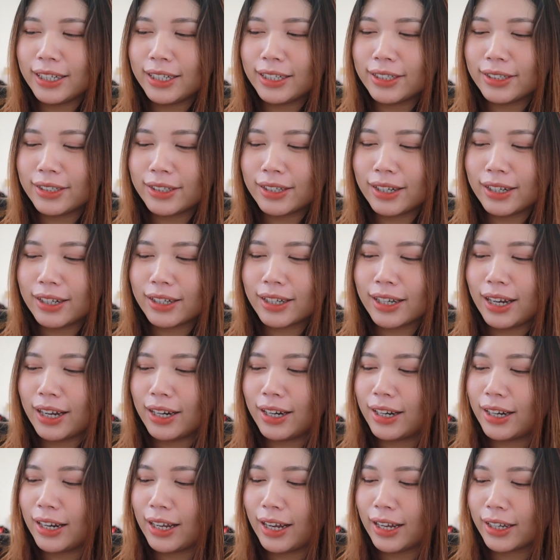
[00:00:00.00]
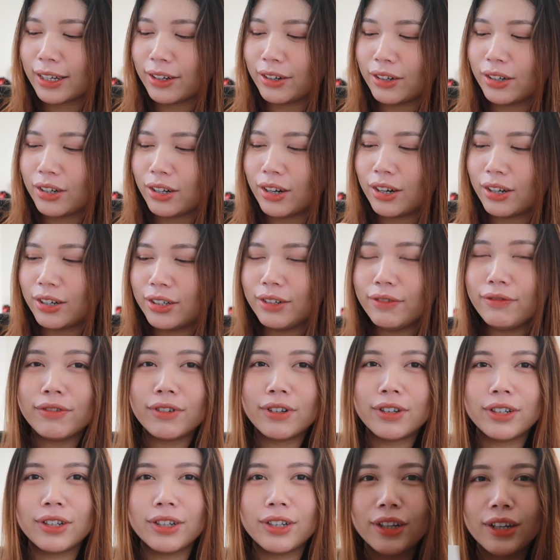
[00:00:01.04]
it's kind of like
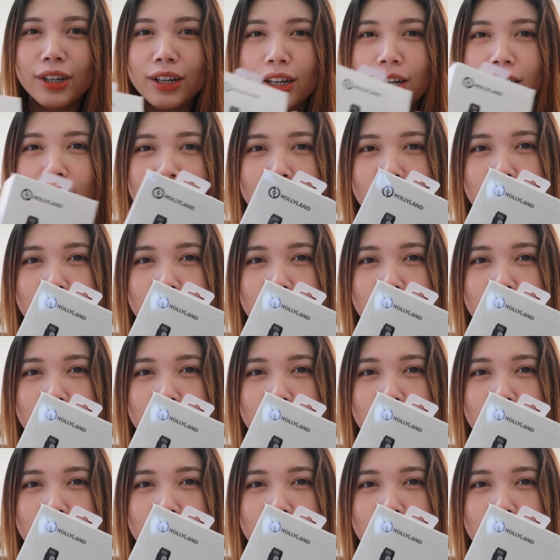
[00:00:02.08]
a